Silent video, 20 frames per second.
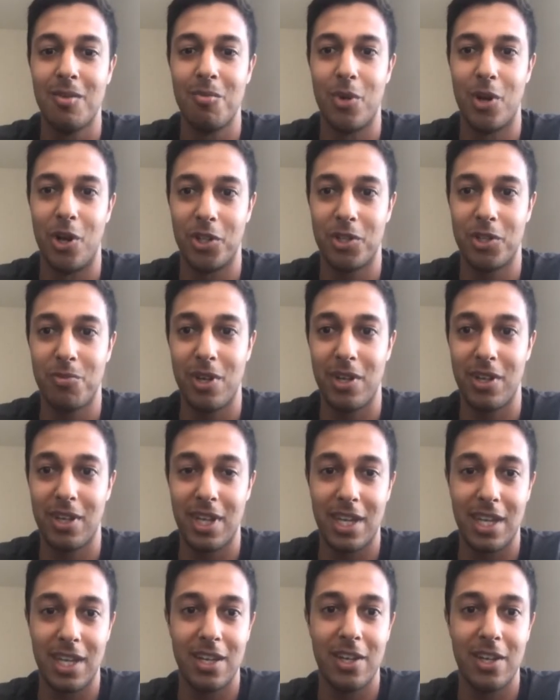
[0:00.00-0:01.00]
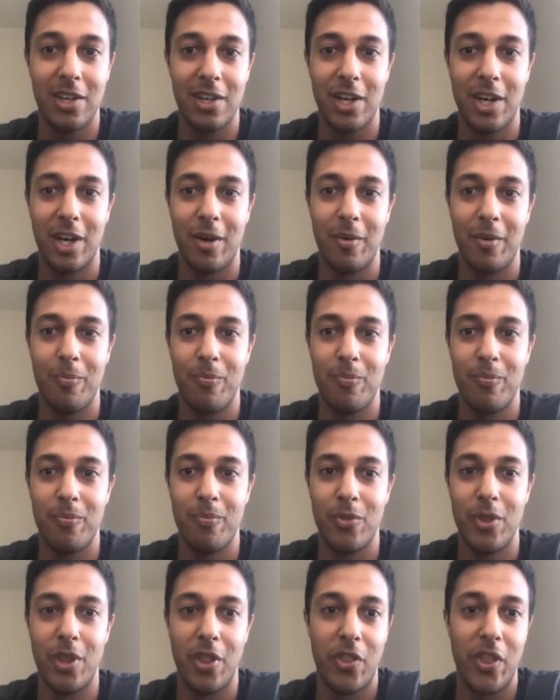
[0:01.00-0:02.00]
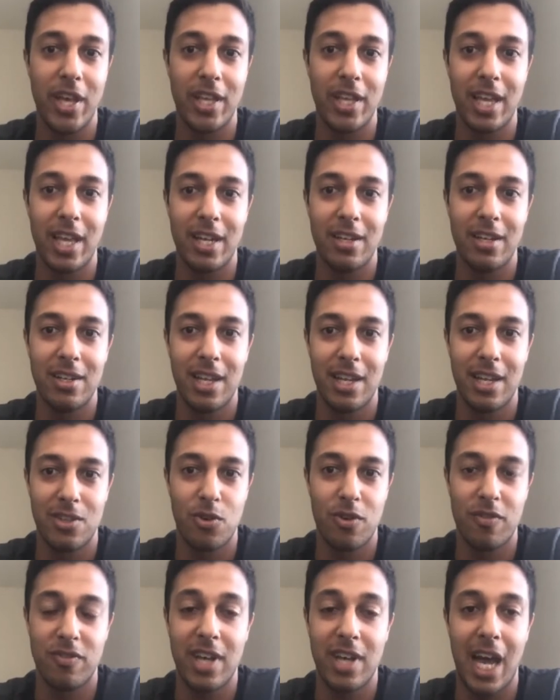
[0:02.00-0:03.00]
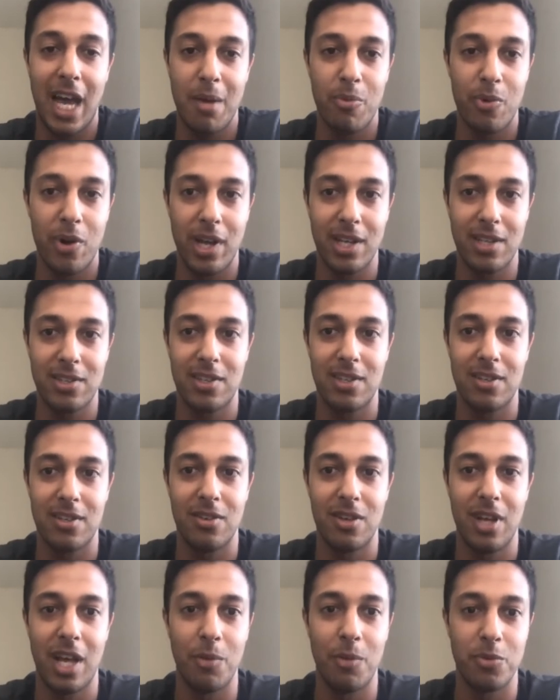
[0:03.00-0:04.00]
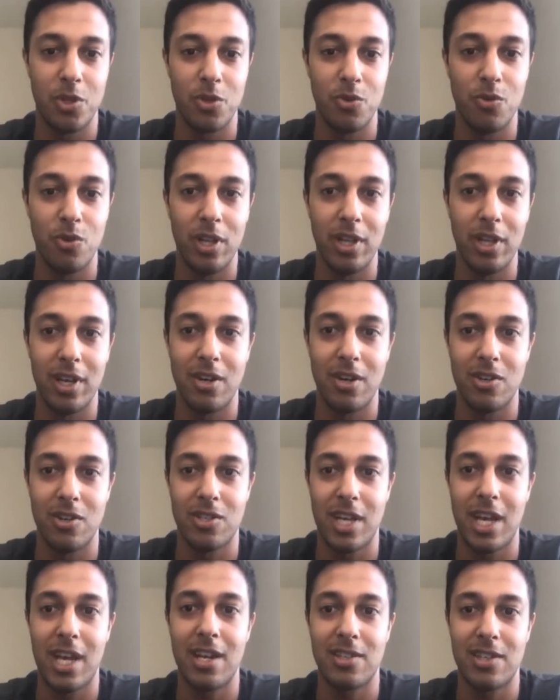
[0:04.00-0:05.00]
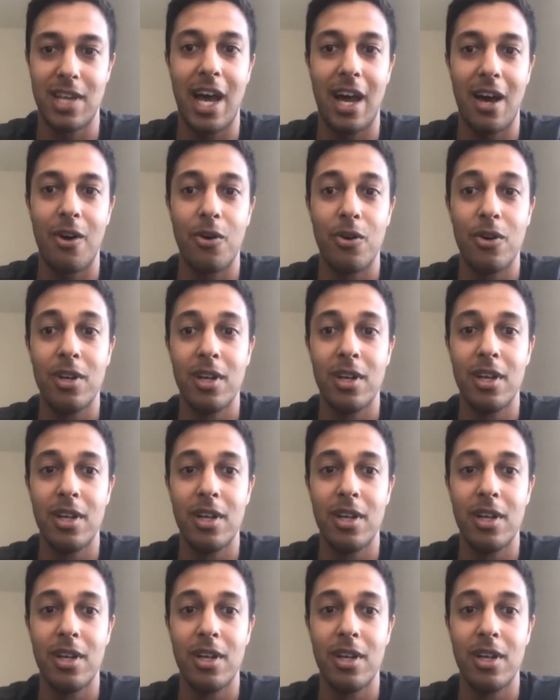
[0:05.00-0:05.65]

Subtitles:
But ultimately, the thing that sort of tie breaks and helps you really understand is how